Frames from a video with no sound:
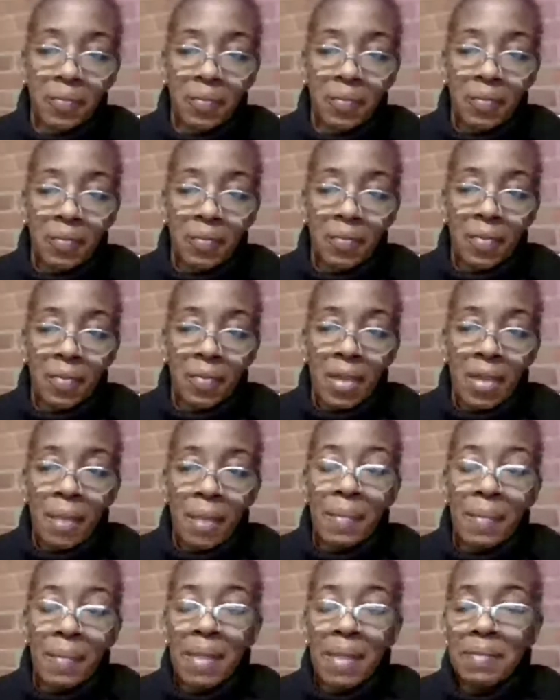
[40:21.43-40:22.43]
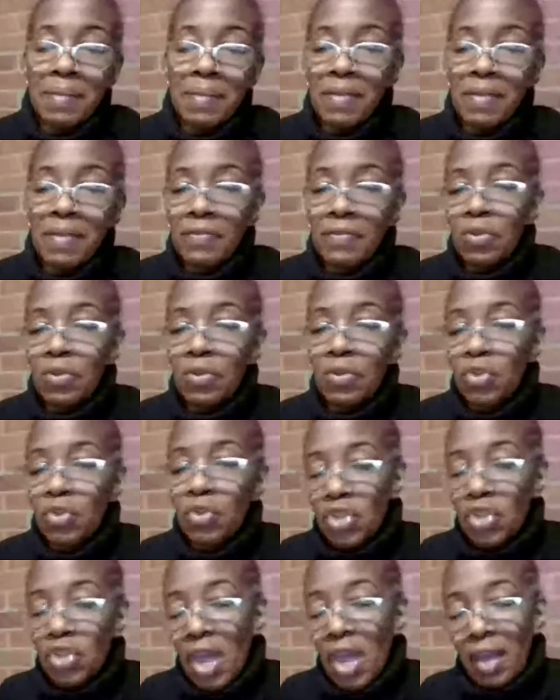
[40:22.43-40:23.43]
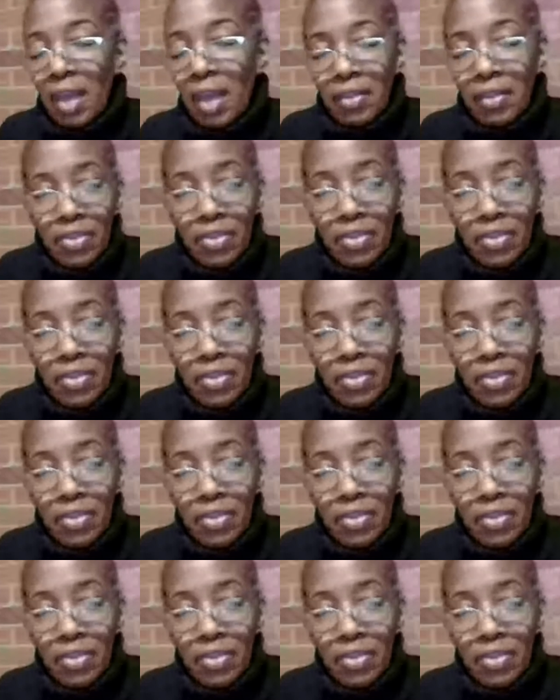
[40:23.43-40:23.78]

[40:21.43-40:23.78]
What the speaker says: Maybe if you check the where